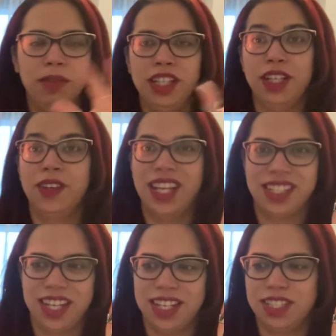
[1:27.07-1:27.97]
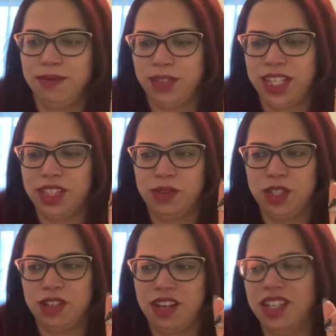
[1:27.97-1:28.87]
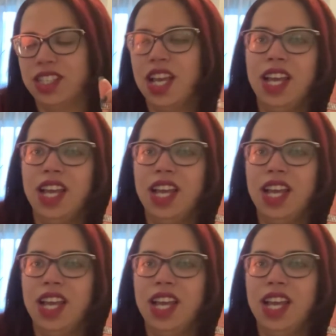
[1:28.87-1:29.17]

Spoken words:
and then you're like dancing for like 3 songs,